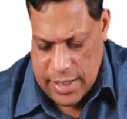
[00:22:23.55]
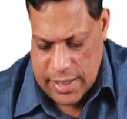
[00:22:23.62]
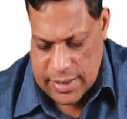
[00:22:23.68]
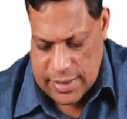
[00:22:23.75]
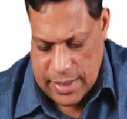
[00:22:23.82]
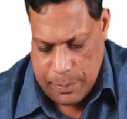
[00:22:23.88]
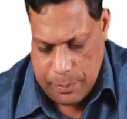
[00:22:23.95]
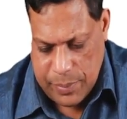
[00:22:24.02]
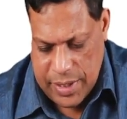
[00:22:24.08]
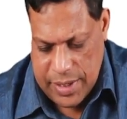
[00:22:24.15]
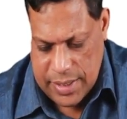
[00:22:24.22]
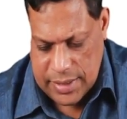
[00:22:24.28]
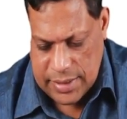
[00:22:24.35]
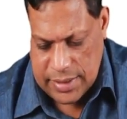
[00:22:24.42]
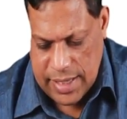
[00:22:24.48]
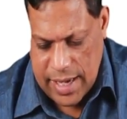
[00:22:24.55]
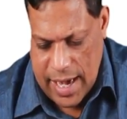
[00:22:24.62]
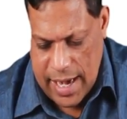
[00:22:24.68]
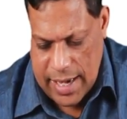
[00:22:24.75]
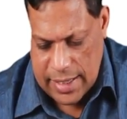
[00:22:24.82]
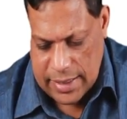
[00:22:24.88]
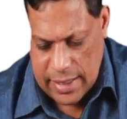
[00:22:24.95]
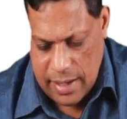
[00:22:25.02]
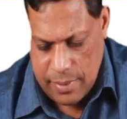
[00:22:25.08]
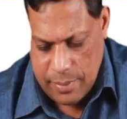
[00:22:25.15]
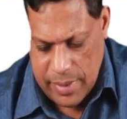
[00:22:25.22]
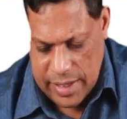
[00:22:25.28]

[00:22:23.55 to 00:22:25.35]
it disappears and the